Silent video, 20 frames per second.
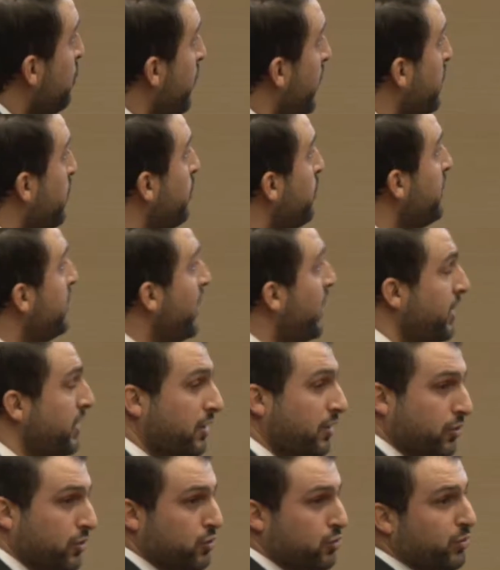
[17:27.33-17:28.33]
to the
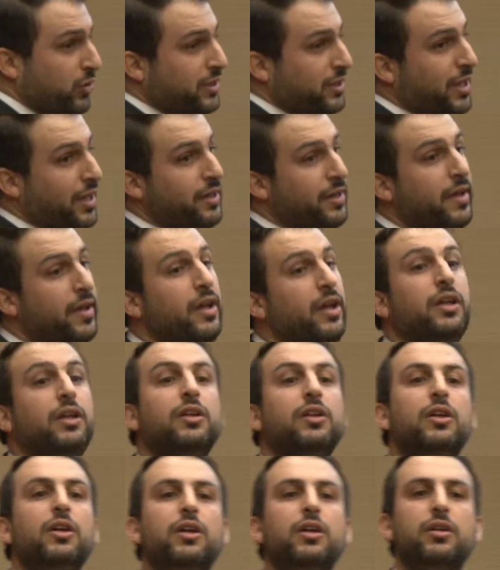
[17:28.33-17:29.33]
UK or Sweden,
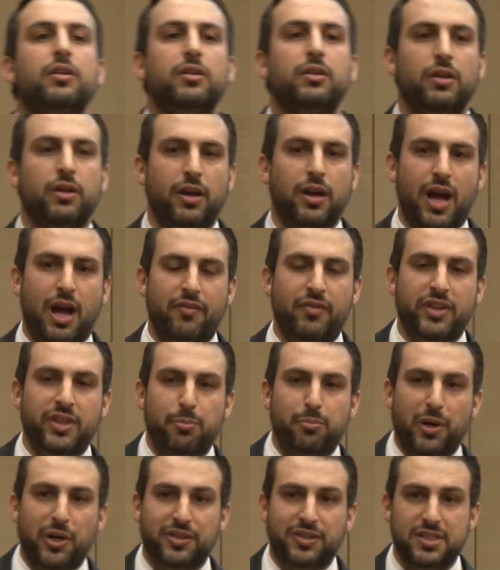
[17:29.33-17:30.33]
having
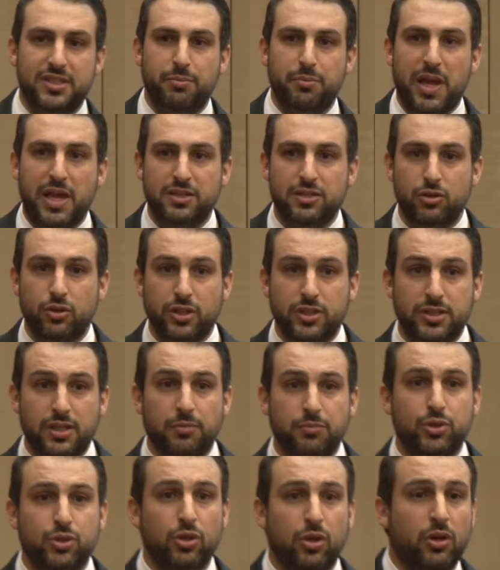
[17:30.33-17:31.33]
the participation
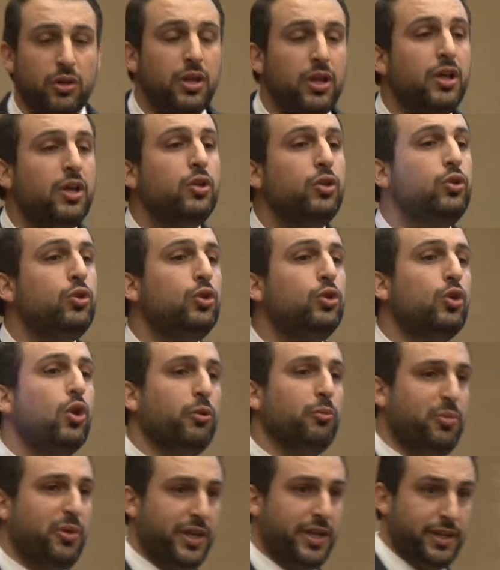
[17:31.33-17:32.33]
exemption, you
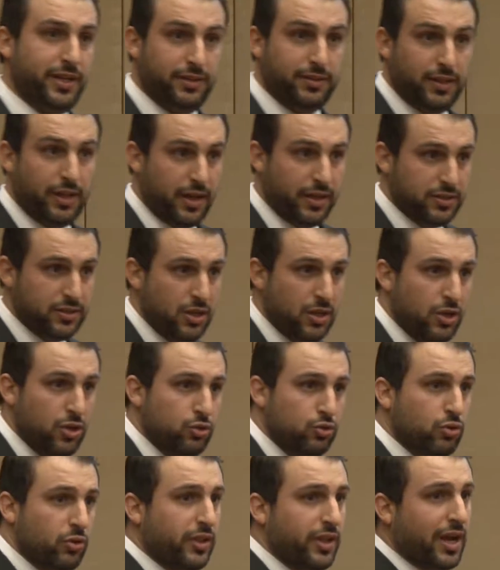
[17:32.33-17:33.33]
don't pay any tax.
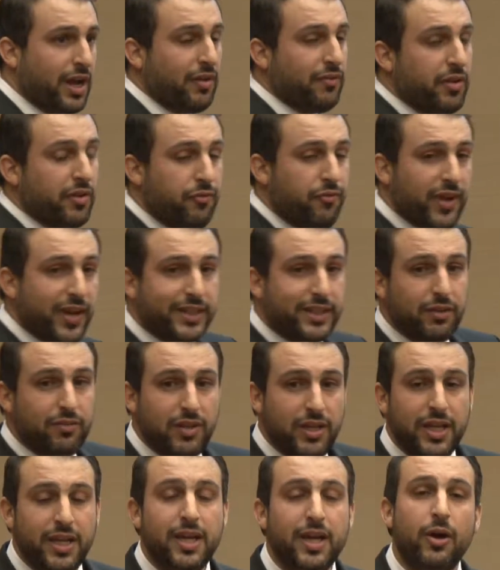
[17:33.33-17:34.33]
So they have
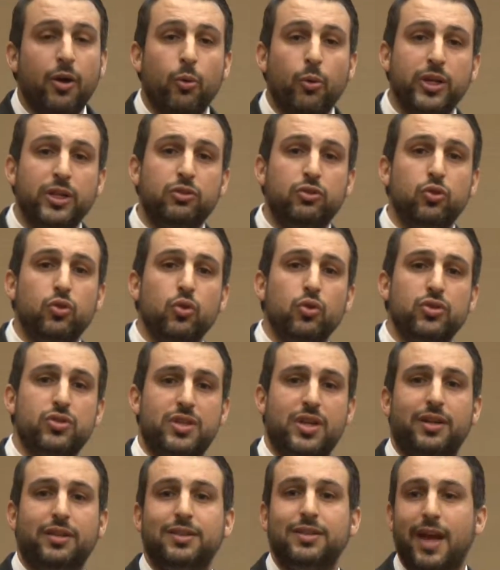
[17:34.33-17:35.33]
effectively
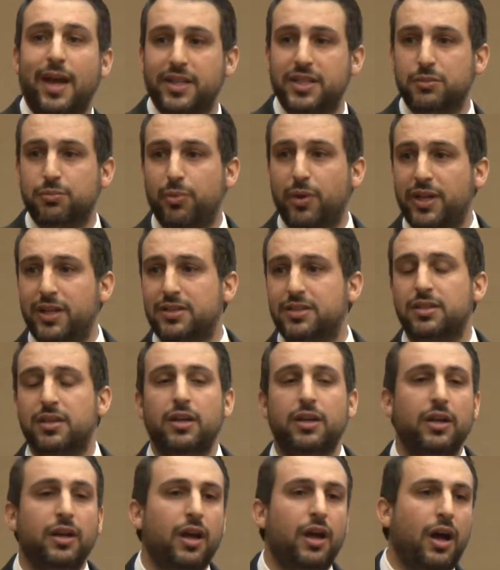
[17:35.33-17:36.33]
reduced their tax base
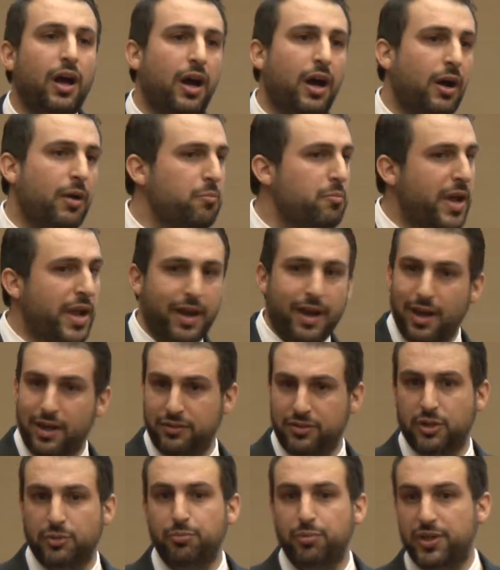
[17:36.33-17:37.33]

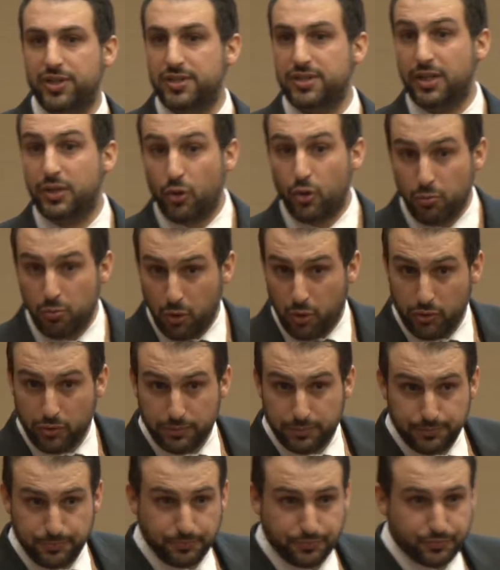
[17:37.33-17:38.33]
100% or more.